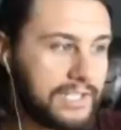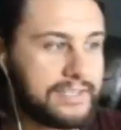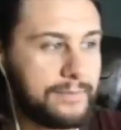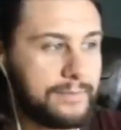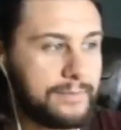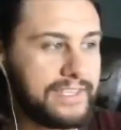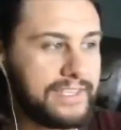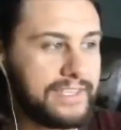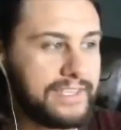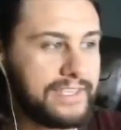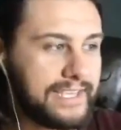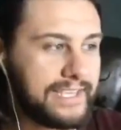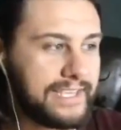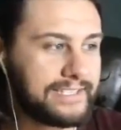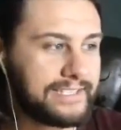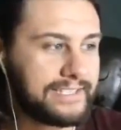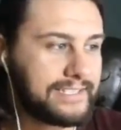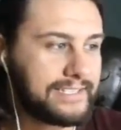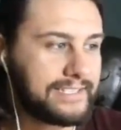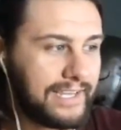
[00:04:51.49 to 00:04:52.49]
these things,
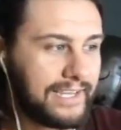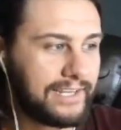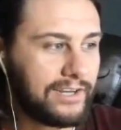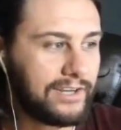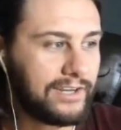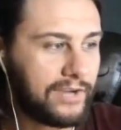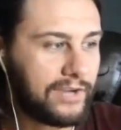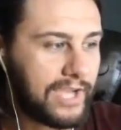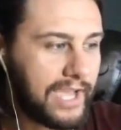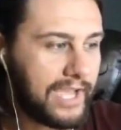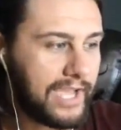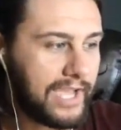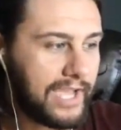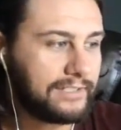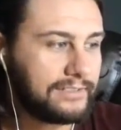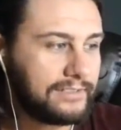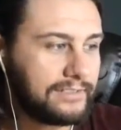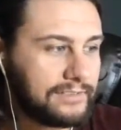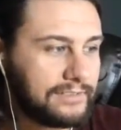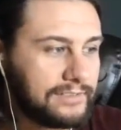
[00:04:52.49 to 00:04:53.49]
it's like, okay,
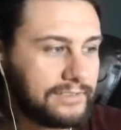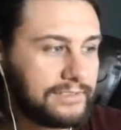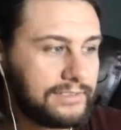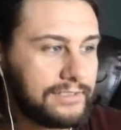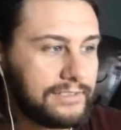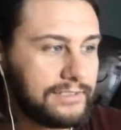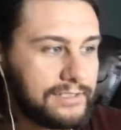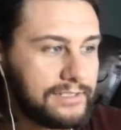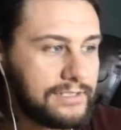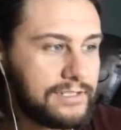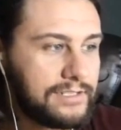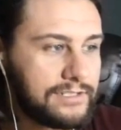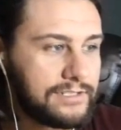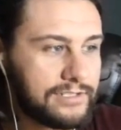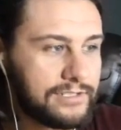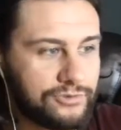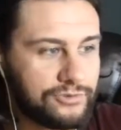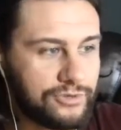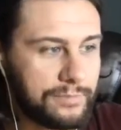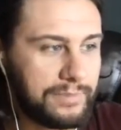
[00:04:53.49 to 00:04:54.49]
so
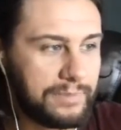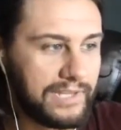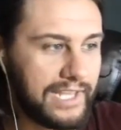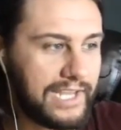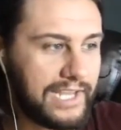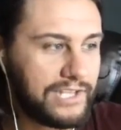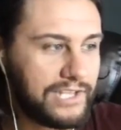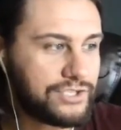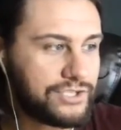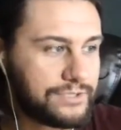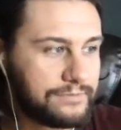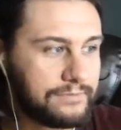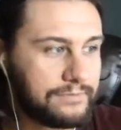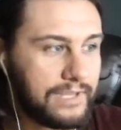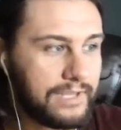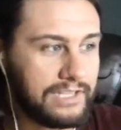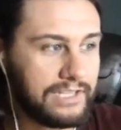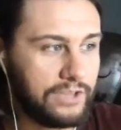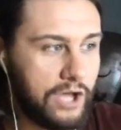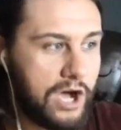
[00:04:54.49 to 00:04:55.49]
Triple H,
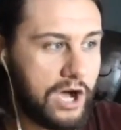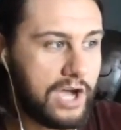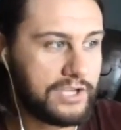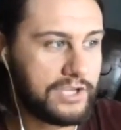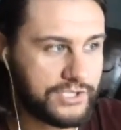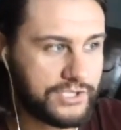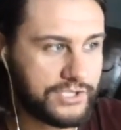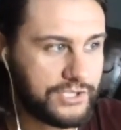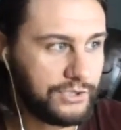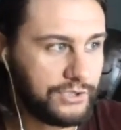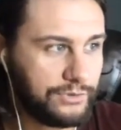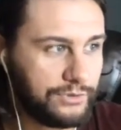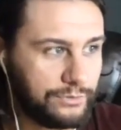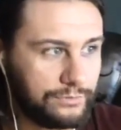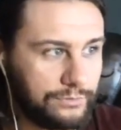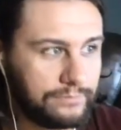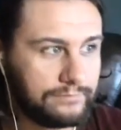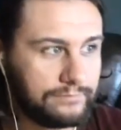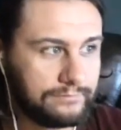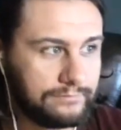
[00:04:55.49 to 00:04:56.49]
he lost
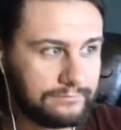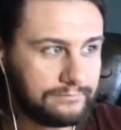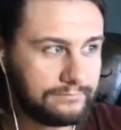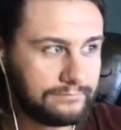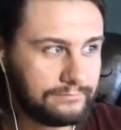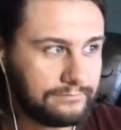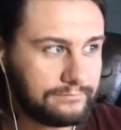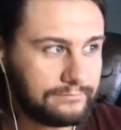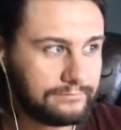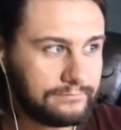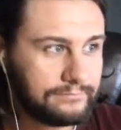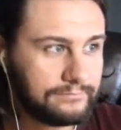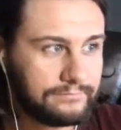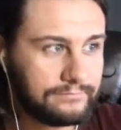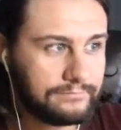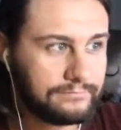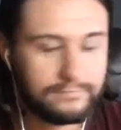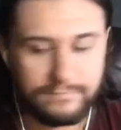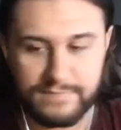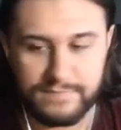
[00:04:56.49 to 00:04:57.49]
to
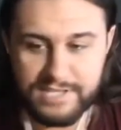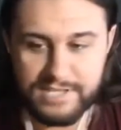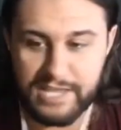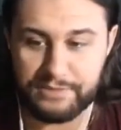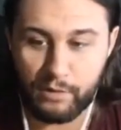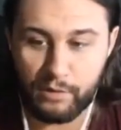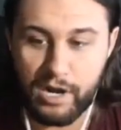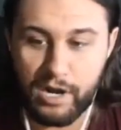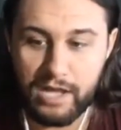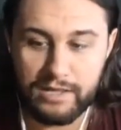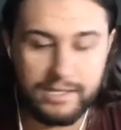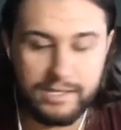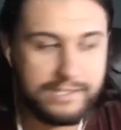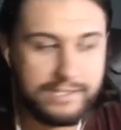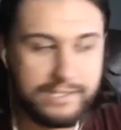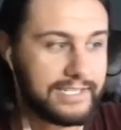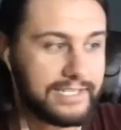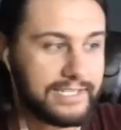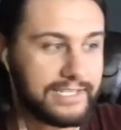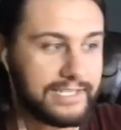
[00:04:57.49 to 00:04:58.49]
Seth Rollins,
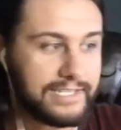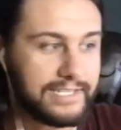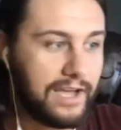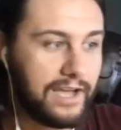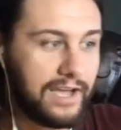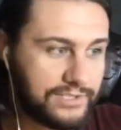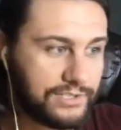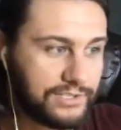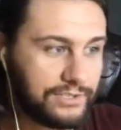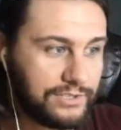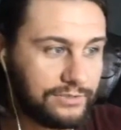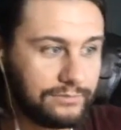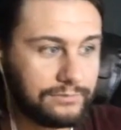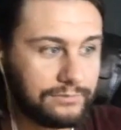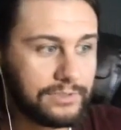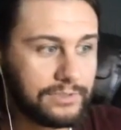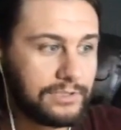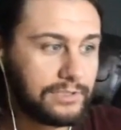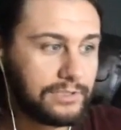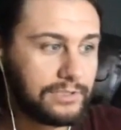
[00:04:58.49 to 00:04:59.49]
he lost to
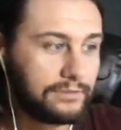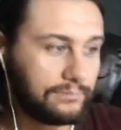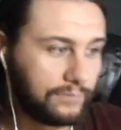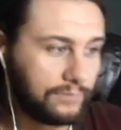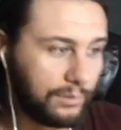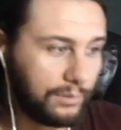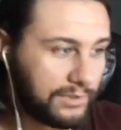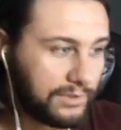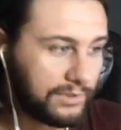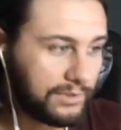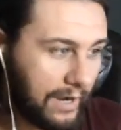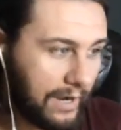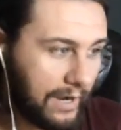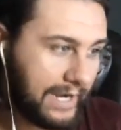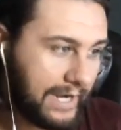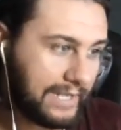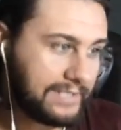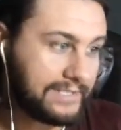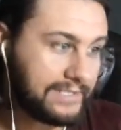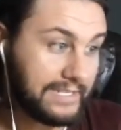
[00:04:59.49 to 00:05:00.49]
Roman
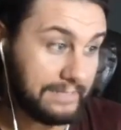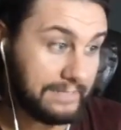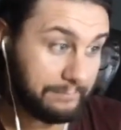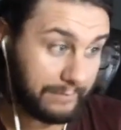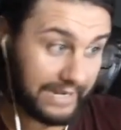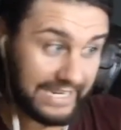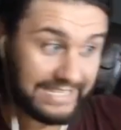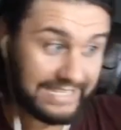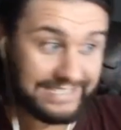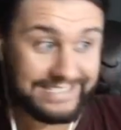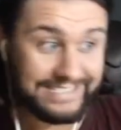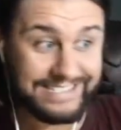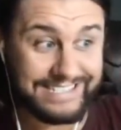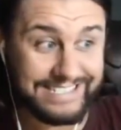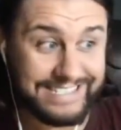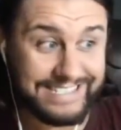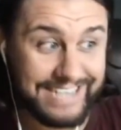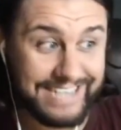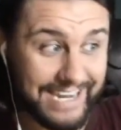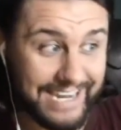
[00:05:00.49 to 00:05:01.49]
Reigns. He beat
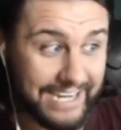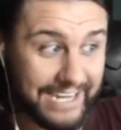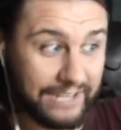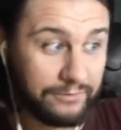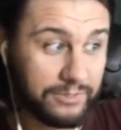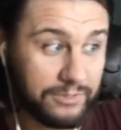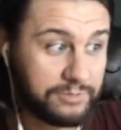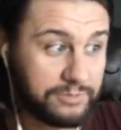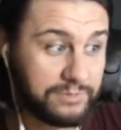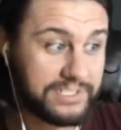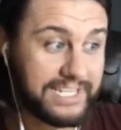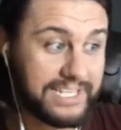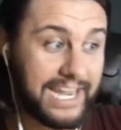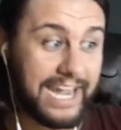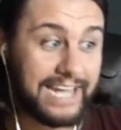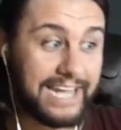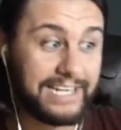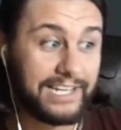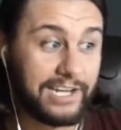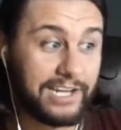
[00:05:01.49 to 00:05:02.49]
Sting, which was
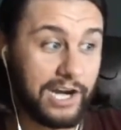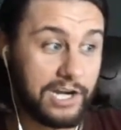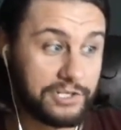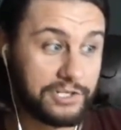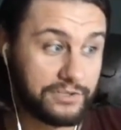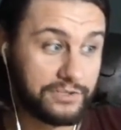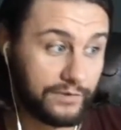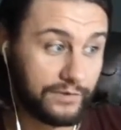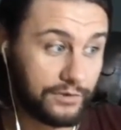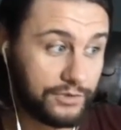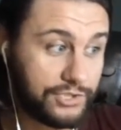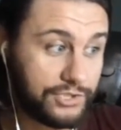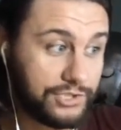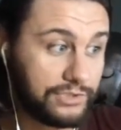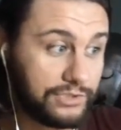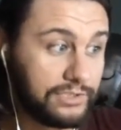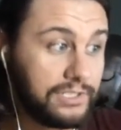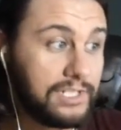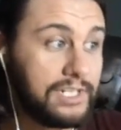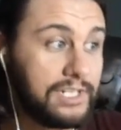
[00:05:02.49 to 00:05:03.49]
kind of
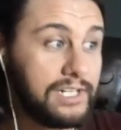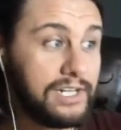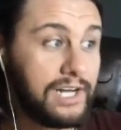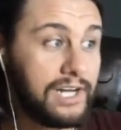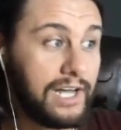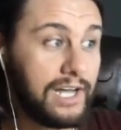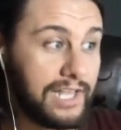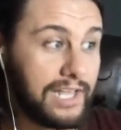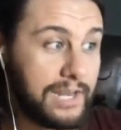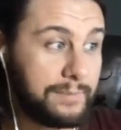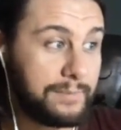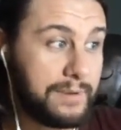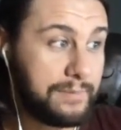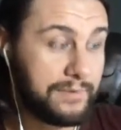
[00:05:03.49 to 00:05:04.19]
controversial. A lot of people